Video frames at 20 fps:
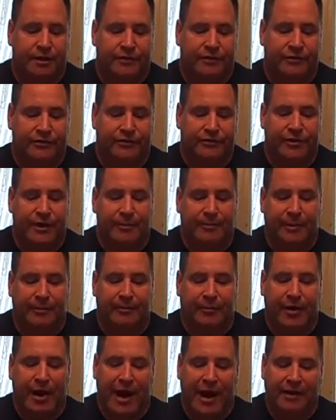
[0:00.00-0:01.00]

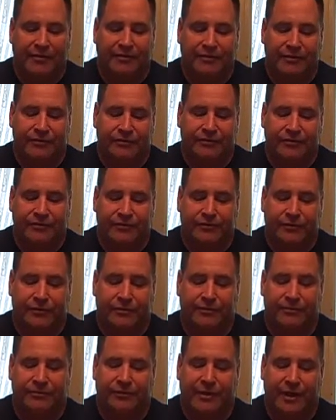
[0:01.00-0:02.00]
Systemic praxis
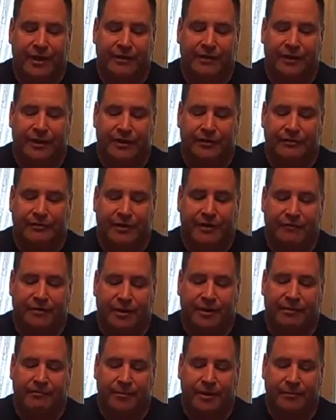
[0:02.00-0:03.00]
assumes that leaders have
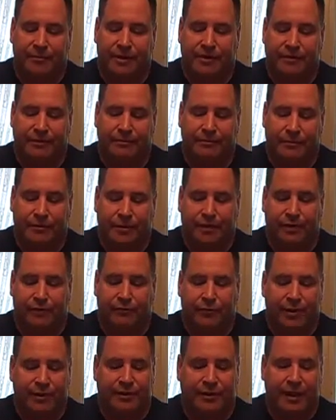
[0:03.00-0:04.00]
a commitment to
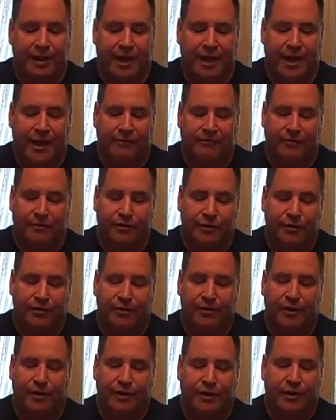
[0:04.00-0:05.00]
putting what they have
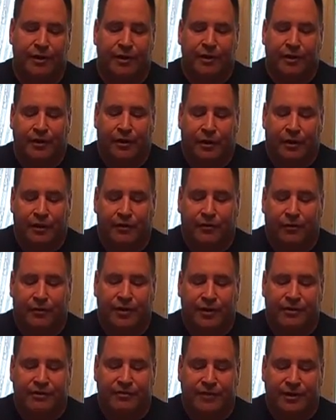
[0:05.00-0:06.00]
learned on
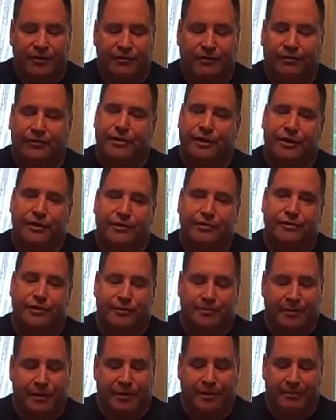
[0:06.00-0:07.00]
organizational
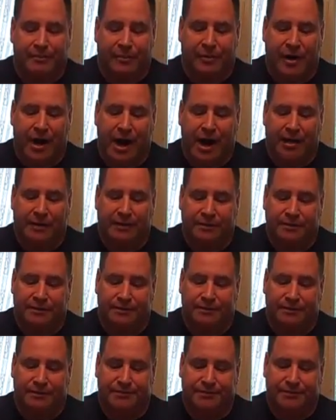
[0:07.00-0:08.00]
leadership into
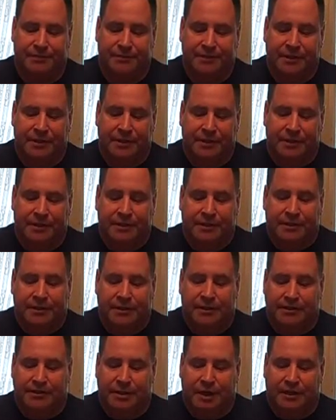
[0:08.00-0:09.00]
practice.
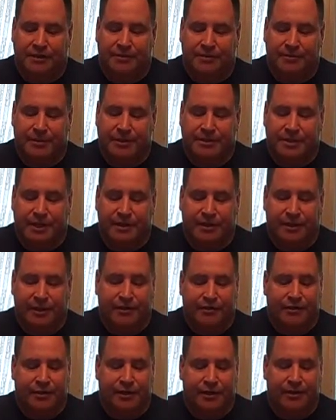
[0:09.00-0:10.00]
This also means that
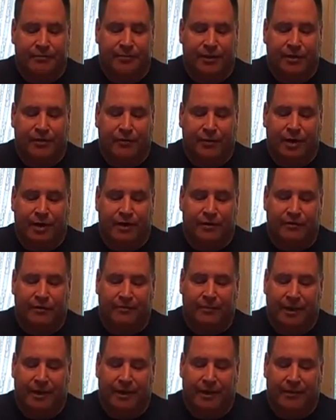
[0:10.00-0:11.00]
leaders need to be aware of
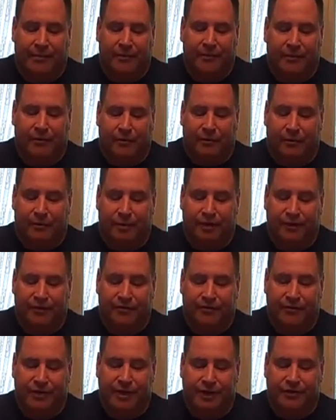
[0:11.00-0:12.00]
the makeup of the
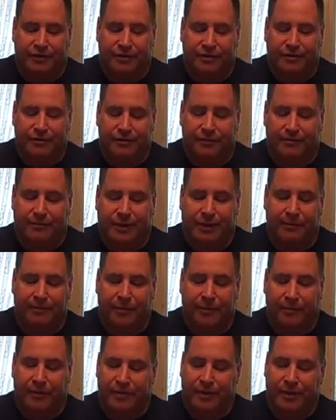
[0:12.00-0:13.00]
organization, the
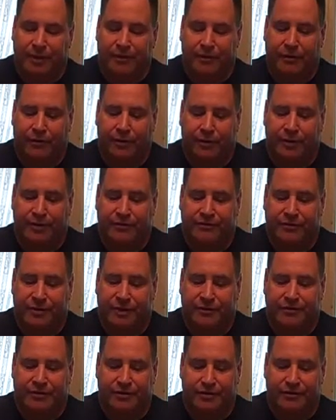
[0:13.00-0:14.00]
people within the
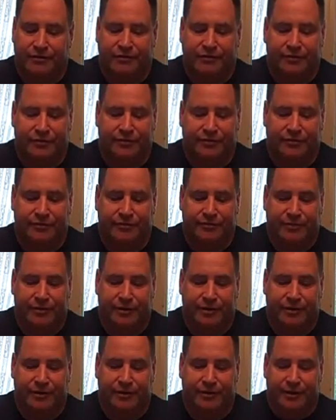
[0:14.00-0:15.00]
organization, the systems
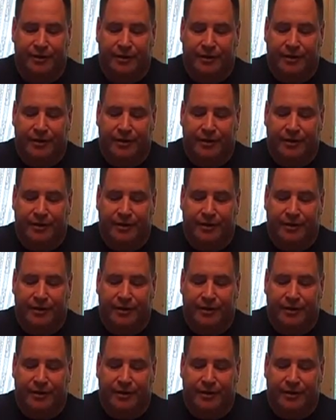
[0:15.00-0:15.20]
that